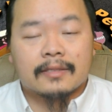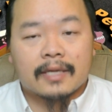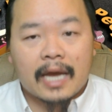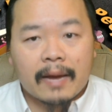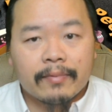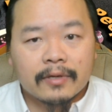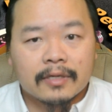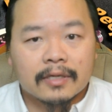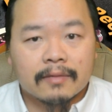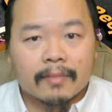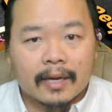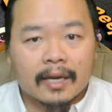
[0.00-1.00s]
it's happened
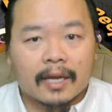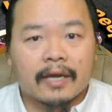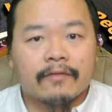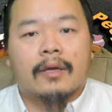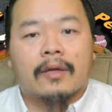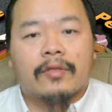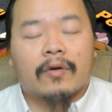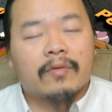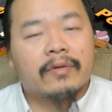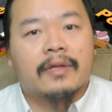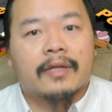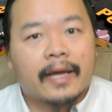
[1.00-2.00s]
in my life. The
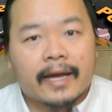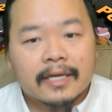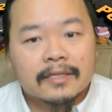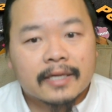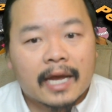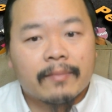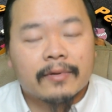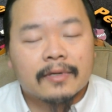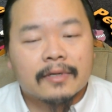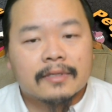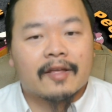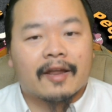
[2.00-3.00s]
only thing that hasn't
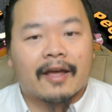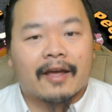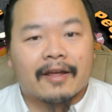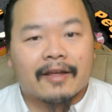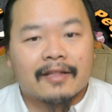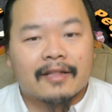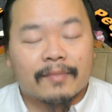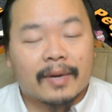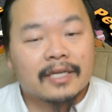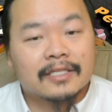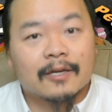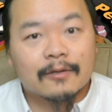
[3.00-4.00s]
happened that
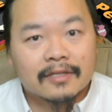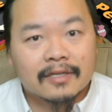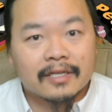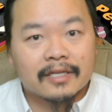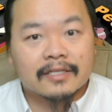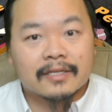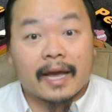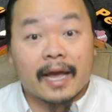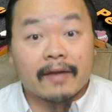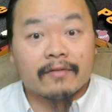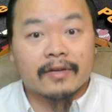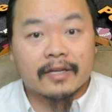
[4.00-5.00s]
might sound silly is I
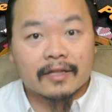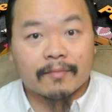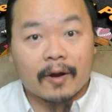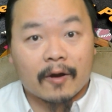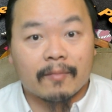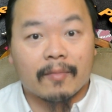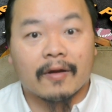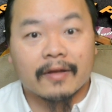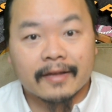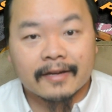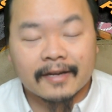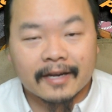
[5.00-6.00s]
haven't hit the
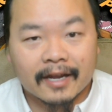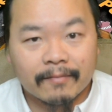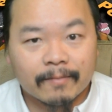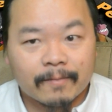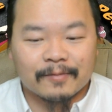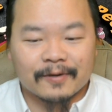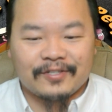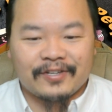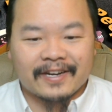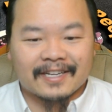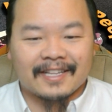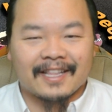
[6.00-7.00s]
Powerball yet, and I'm
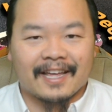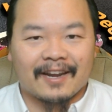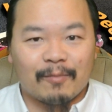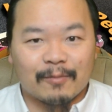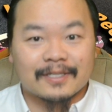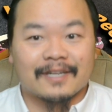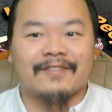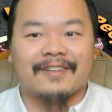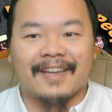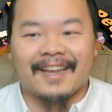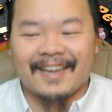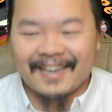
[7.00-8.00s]
projecting that almost
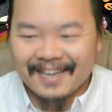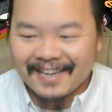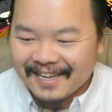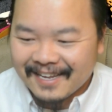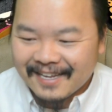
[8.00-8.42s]
every day.